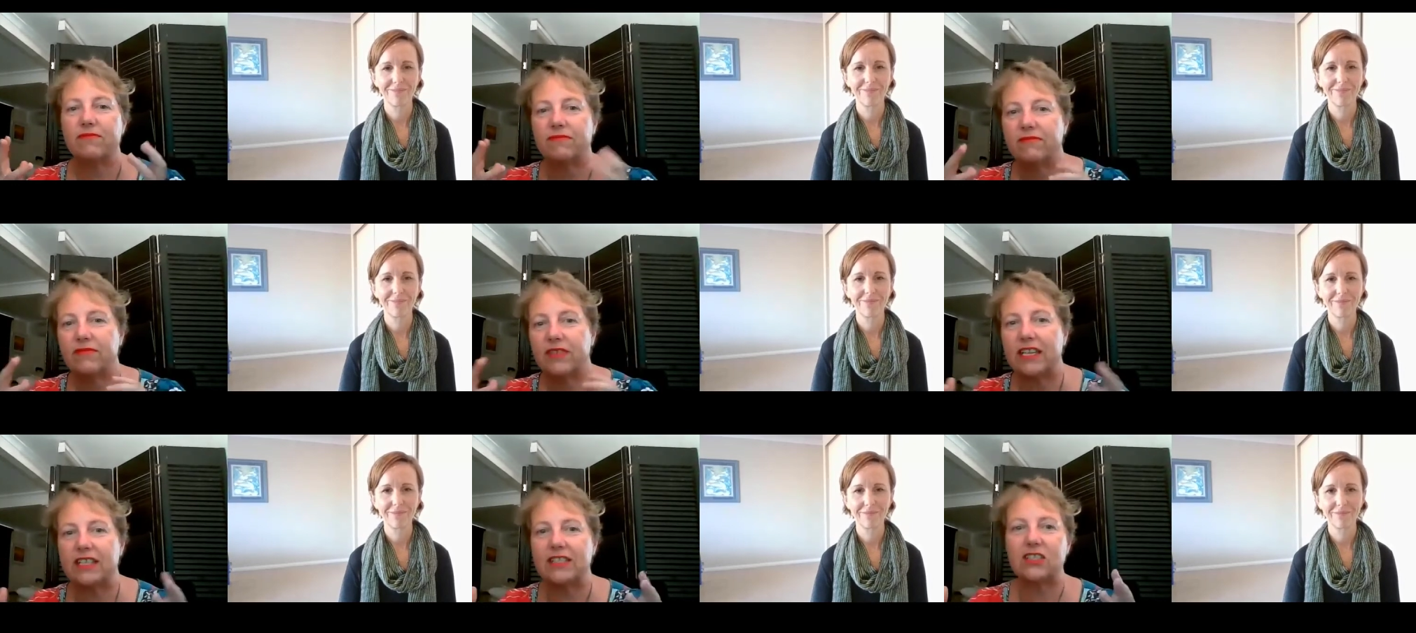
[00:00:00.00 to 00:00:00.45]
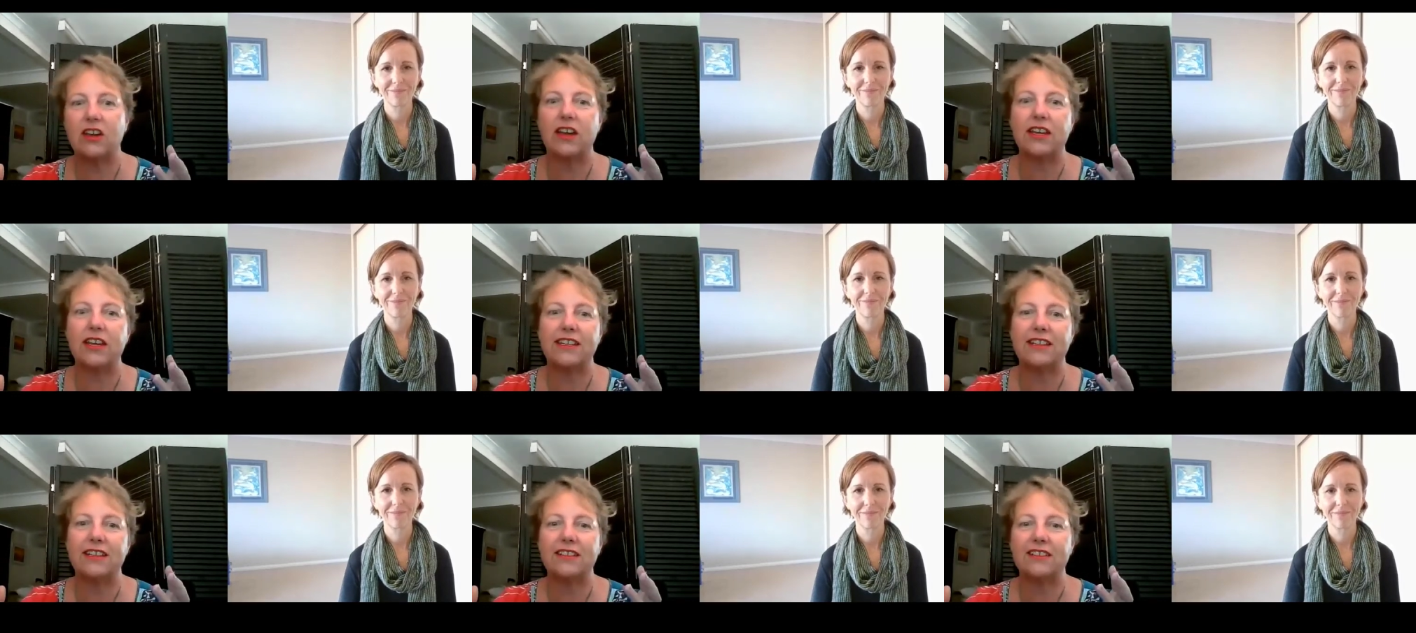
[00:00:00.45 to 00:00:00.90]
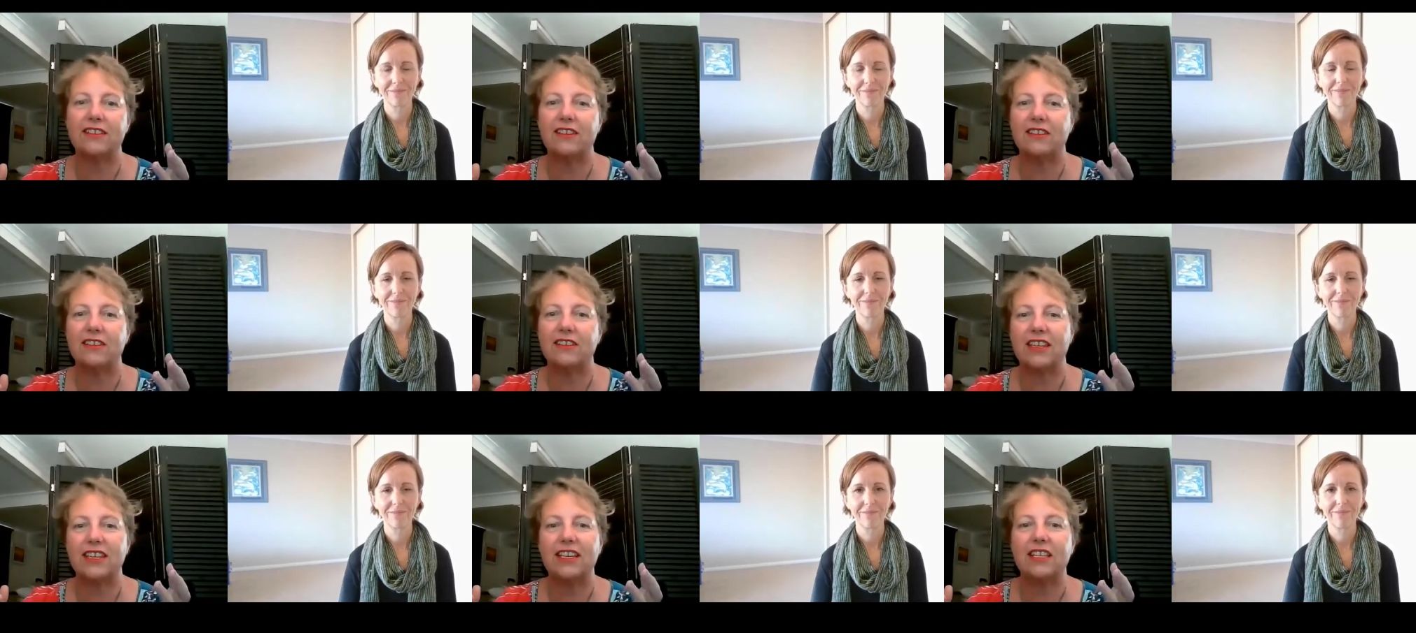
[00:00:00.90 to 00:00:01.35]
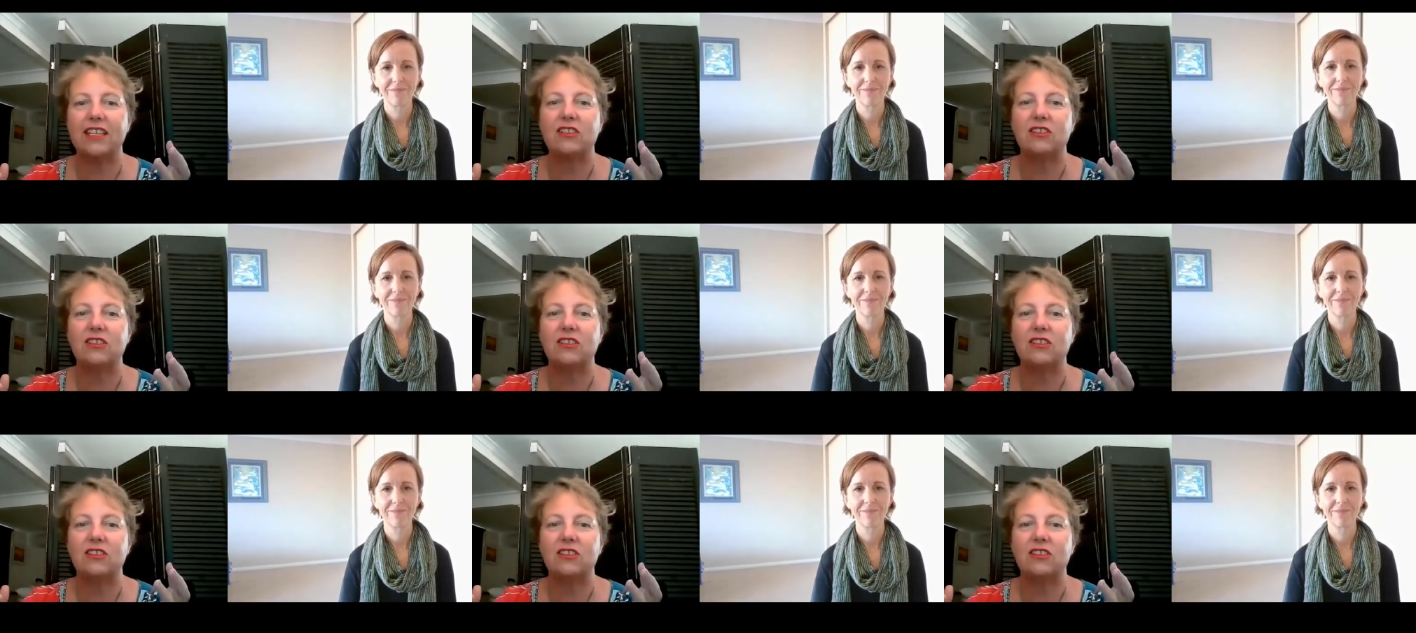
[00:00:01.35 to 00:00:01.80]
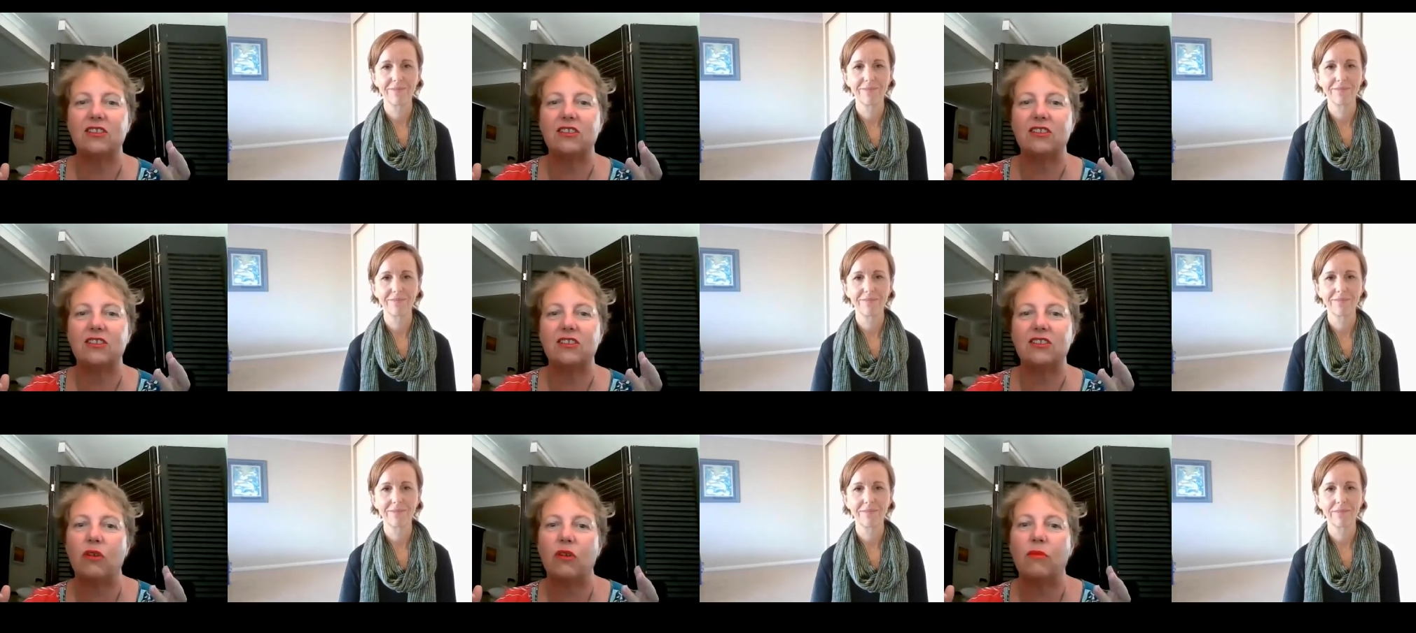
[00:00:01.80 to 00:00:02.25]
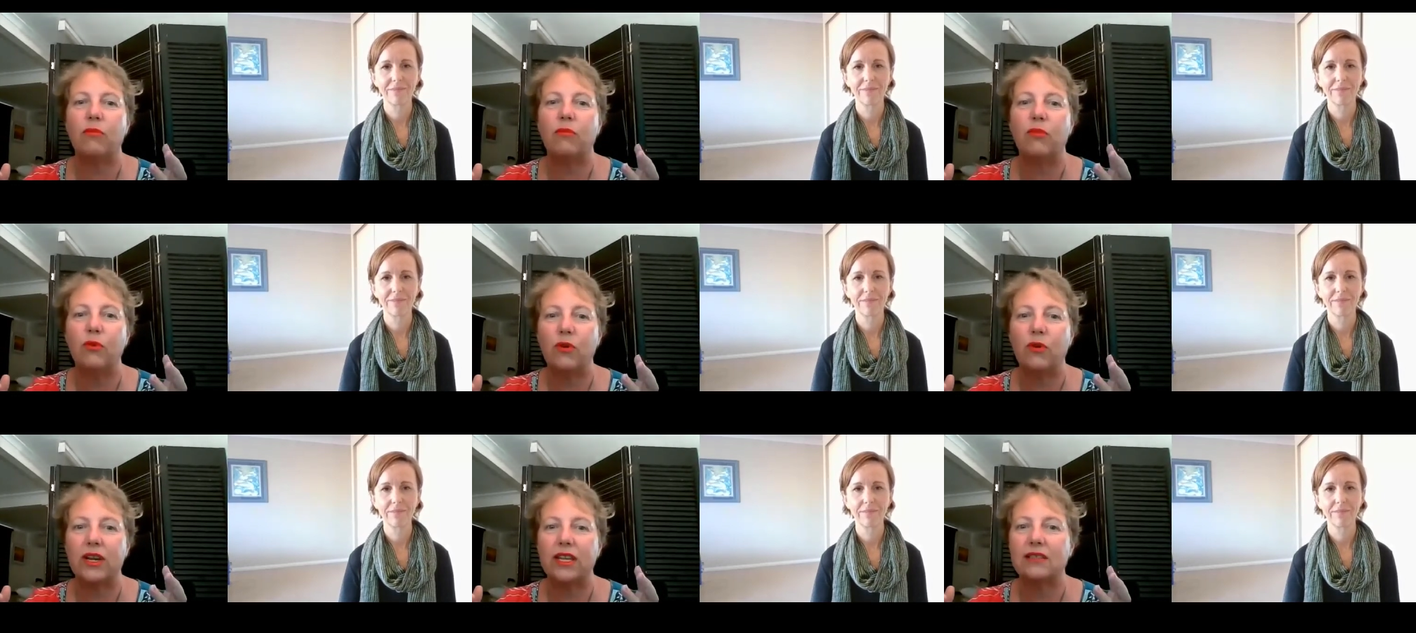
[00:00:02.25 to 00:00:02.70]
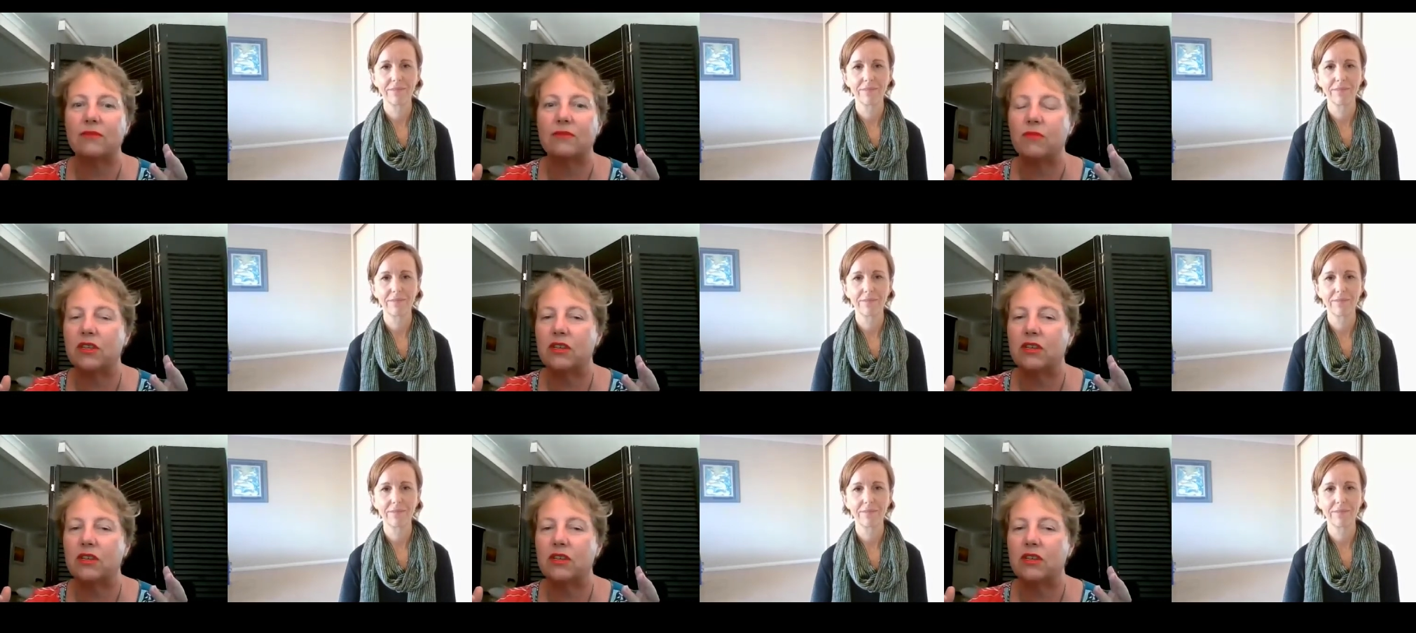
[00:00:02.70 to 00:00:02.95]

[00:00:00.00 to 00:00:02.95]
Speaker 1: exciting so the kids will eat it, especially when they've got boys,